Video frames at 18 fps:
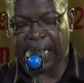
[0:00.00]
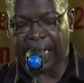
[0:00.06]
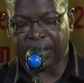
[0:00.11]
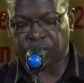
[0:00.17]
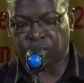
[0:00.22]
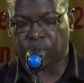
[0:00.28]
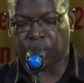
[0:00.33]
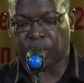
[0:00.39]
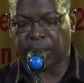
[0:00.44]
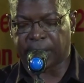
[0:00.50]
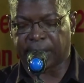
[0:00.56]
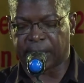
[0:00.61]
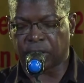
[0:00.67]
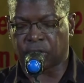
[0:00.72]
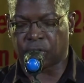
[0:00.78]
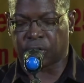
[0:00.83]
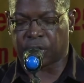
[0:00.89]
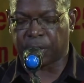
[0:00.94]
Andrew
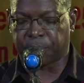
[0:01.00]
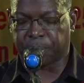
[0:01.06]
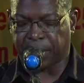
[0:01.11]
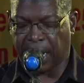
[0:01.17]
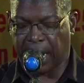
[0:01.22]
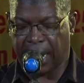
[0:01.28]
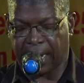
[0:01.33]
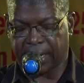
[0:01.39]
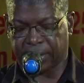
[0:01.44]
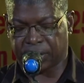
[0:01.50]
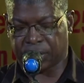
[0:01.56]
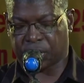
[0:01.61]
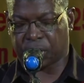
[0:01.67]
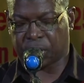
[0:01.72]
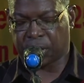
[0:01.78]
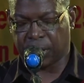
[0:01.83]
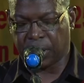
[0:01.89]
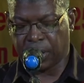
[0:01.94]
constituency
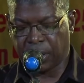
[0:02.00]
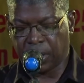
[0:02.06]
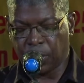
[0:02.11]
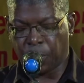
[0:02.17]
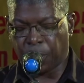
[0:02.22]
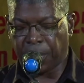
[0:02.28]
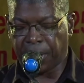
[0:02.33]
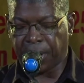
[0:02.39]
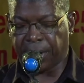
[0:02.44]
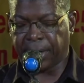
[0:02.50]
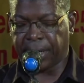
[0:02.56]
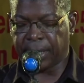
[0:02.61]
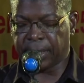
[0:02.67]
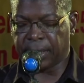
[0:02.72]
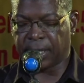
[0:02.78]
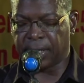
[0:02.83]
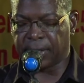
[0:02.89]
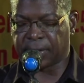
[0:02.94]
branch,
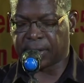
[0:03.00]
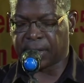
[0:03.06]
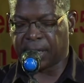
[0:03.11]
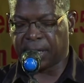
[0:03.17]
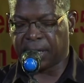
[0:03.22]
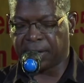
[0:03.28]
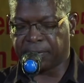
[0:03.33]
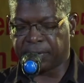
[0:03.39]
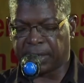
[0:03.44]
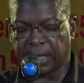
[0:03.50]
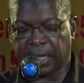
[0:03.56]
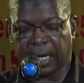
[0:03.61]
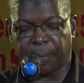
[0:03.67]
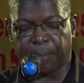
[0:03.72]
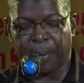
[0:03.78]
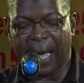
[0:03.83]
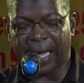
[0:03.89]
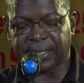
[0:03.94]
wherein he served in the
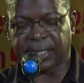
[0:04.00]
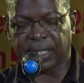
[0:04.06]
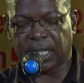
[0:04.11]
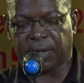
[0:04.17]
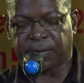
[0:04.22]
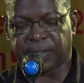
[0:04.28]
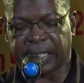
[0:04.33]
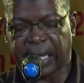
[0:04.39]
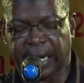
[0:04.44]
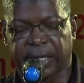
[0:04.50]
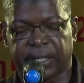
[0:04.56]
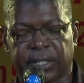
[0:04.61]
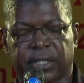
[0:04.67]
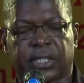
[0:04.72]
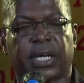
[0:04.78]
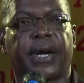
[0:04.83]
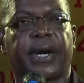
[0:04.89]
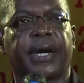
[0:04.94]
capacity of
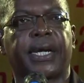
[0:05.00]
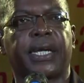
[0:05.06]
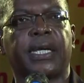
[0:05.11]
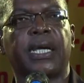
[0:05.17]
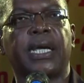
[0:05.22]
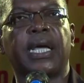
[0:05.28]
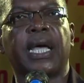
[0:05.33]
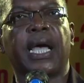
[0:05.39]
secretary,